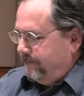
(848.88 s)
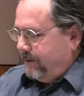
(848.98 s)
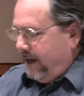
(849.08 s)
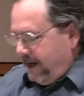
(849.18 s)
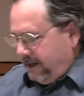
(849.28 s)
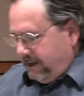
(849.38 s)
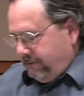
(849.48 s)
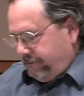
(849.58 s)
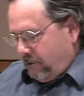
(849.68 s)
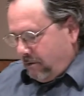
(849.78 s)

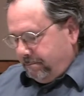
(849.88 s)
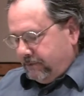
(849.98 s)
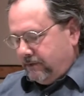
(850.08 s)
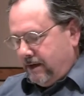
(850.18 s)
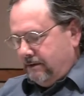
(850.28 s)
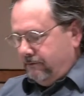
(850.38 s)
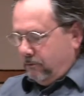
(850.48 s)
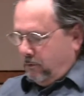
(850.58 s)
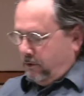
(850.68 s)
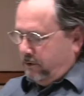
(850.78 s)
84% of
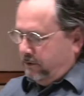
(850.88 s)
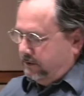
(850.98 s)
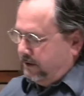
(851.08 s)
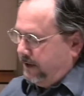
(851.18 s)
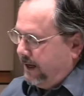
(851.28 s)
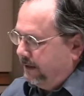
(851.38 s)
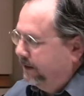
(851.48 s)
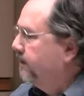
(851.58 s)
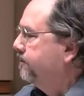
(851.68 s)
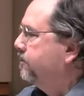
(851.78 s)
the world today
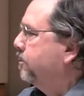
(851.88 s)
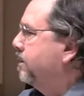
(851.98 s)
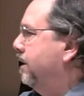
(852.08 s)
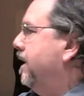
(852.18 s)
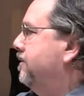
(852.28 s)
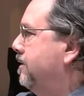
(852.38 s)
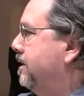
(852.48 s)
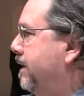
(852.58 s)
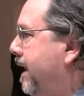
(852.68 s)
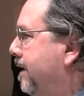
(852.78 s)
lives with less
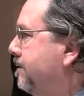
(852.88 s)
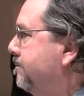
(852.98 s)
than that.